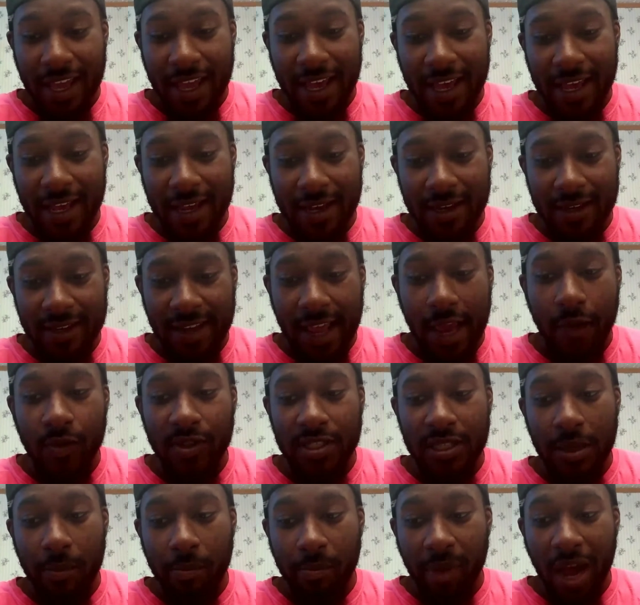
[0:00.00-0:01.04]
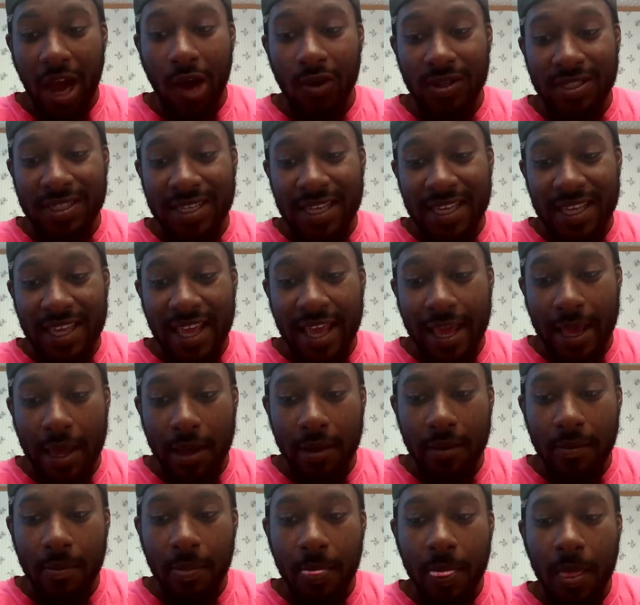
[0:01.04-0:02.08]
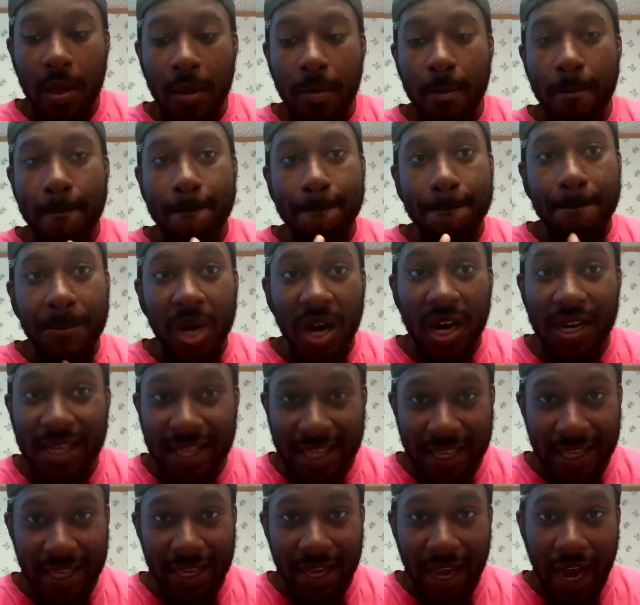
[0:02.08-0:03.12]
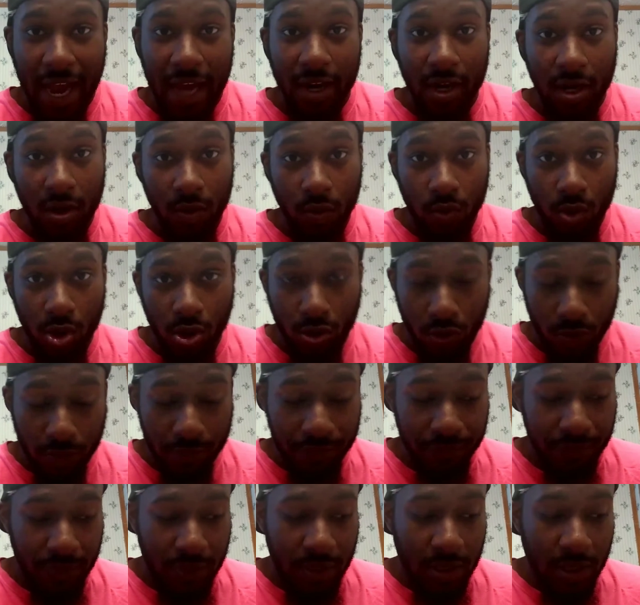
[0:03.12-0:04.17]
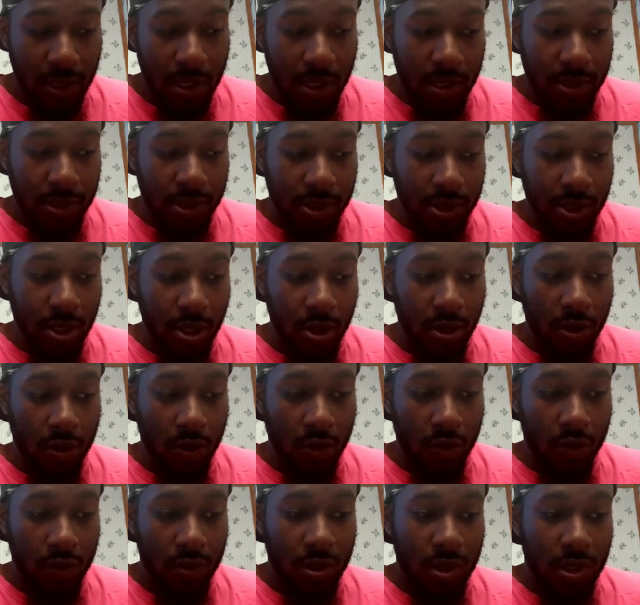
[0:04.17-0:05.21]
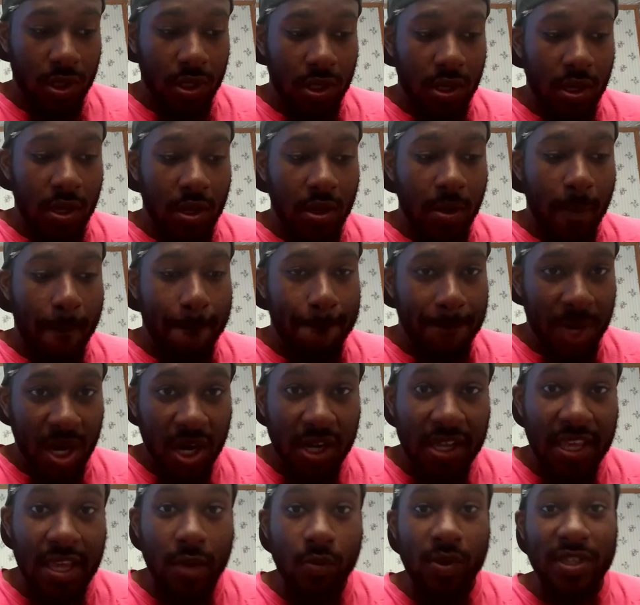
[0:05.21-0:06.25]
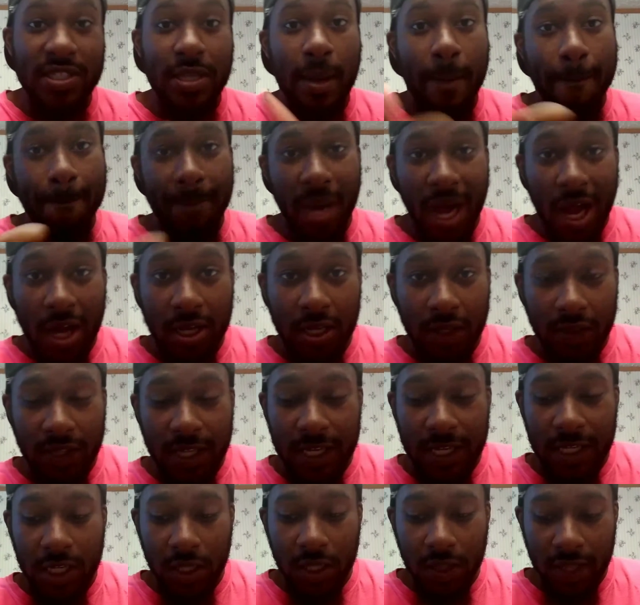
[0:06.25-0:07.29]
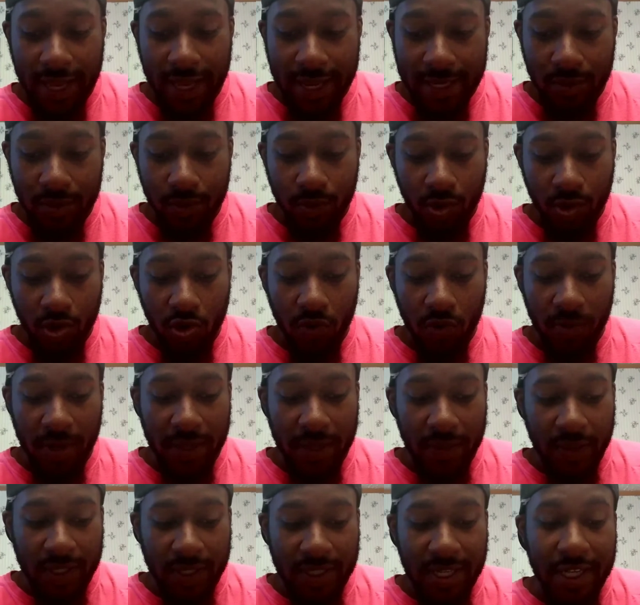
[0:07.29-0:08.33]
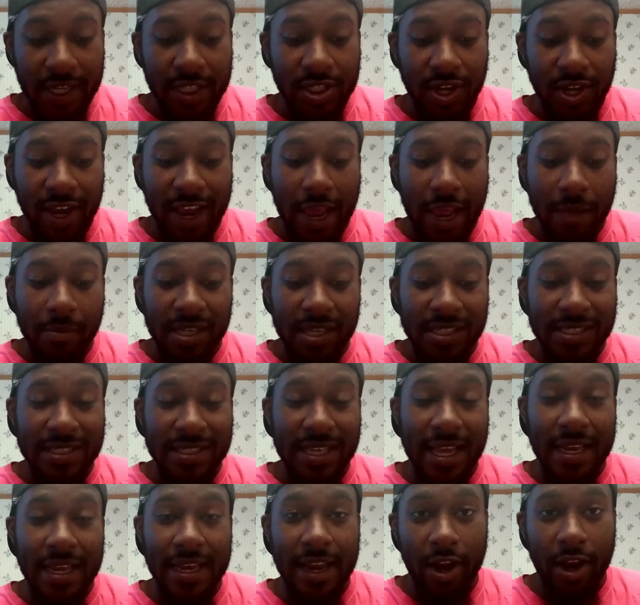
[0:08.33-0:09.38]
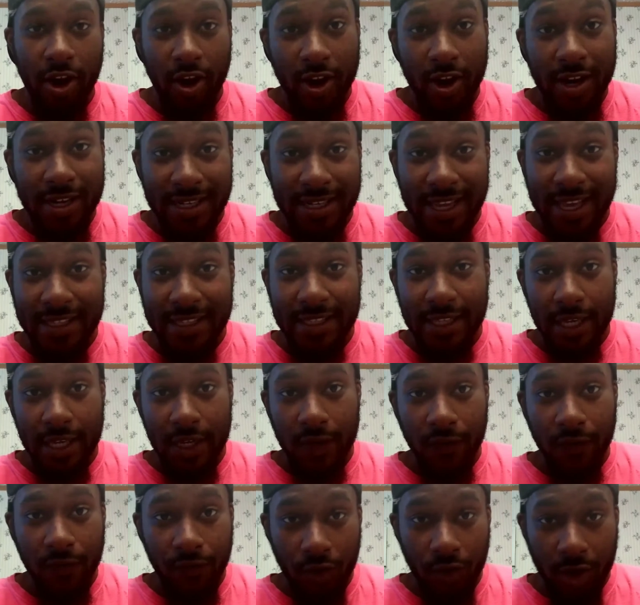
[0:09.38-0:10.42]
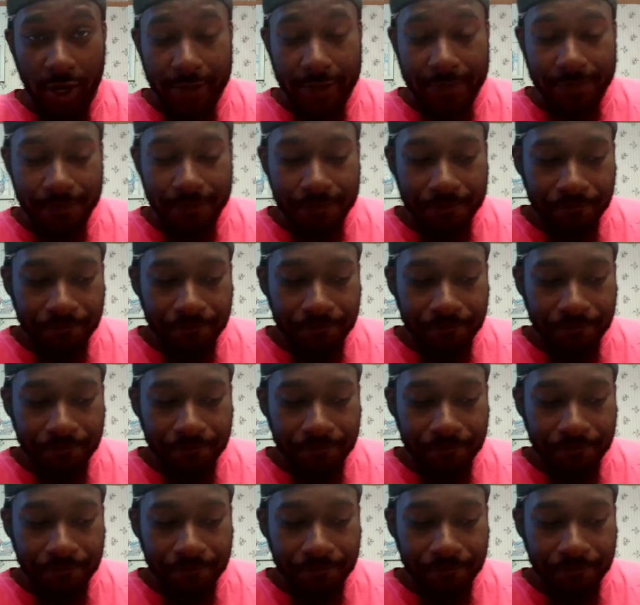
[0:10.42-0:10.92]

And they was about to get Bucky out of the room. So Bucky was about to leave the classroom, and the teacher had me sitting at her desk in the front.